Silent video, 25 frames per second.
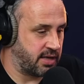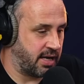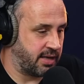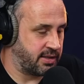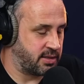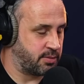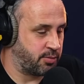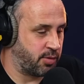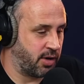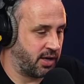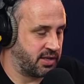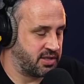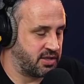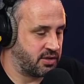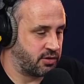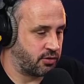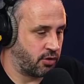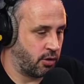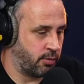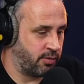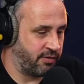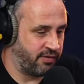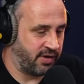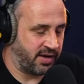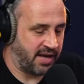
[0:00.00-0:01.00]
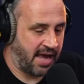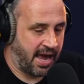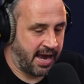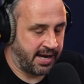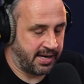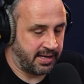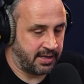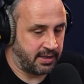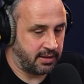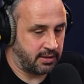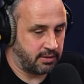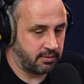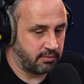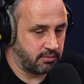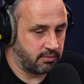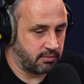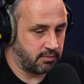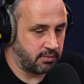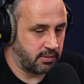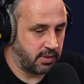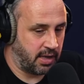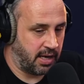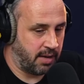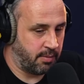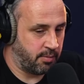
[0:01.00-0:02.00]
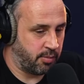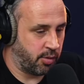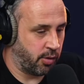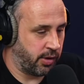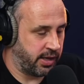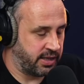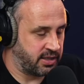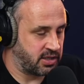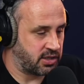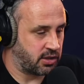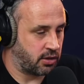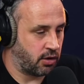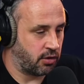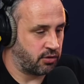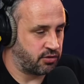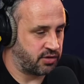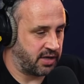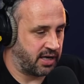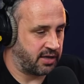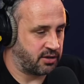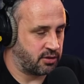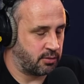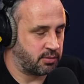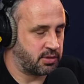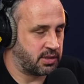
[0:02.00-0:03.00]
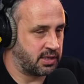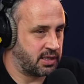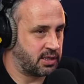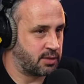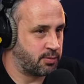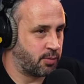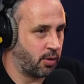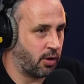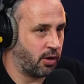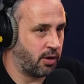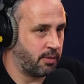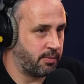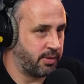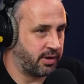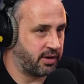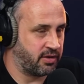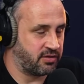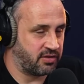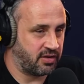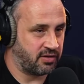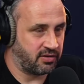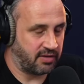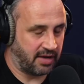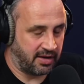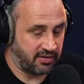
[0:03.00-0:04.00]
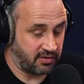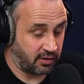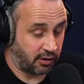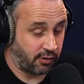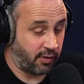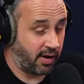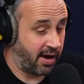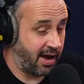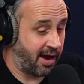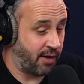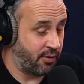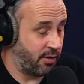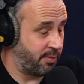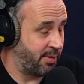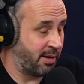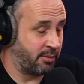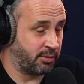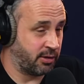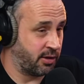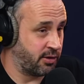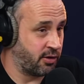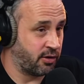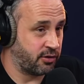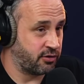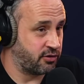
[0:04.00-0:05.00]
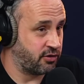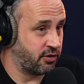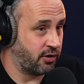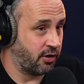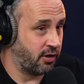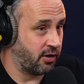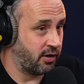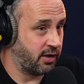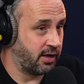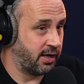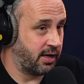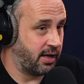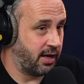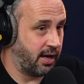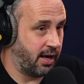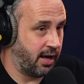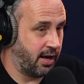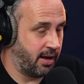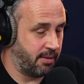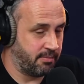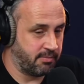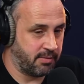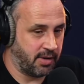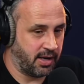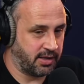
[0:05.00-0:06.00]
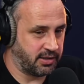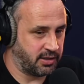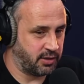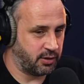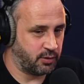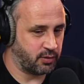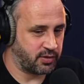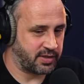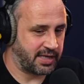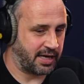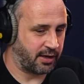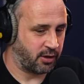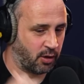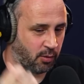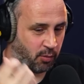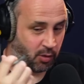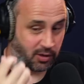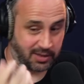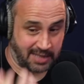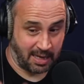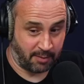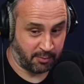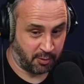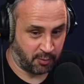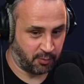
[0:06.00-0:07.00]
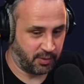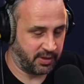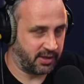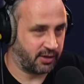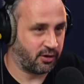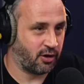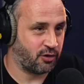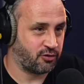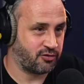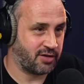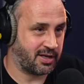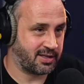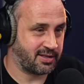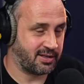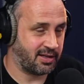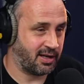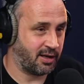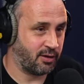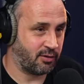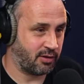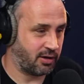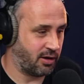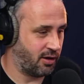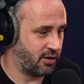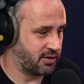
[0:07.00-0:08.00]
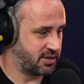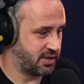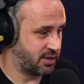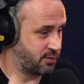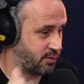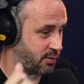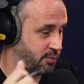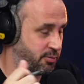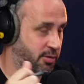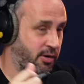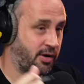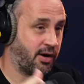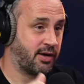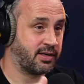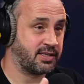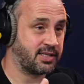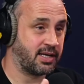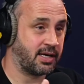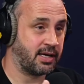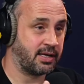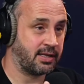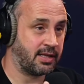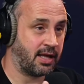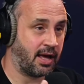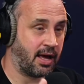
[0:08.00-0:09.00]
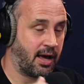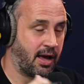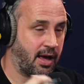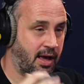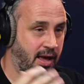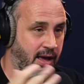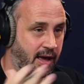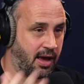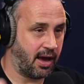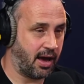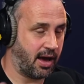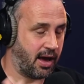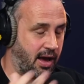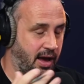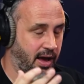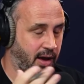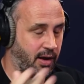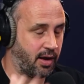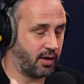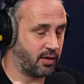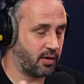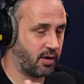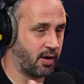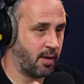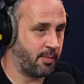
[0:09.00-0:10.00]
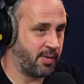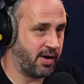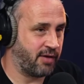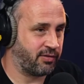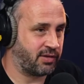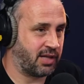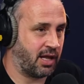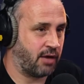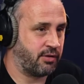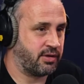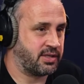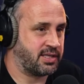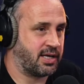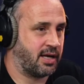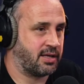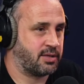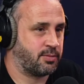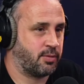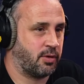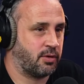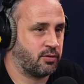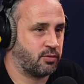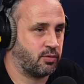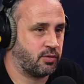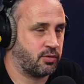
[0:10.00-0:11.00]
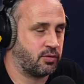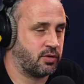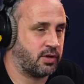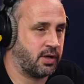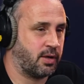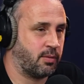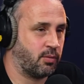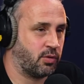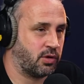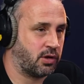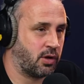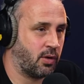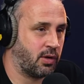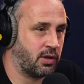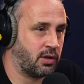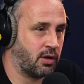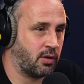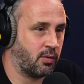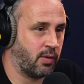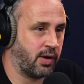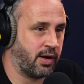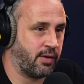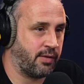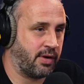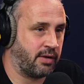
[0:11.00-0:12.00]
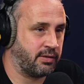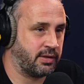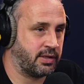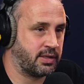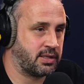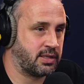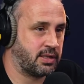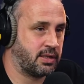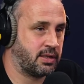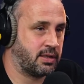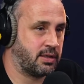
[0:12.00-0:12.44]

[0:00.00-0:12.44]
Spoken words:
Enterprises Group have had any input into contracts up to this point, because it's a grey area. People are not sure. And you stack up what's happened with the contracts and the loan clauses, with Parag saying that. A bit of clarity, I suppose, would go a long way around this.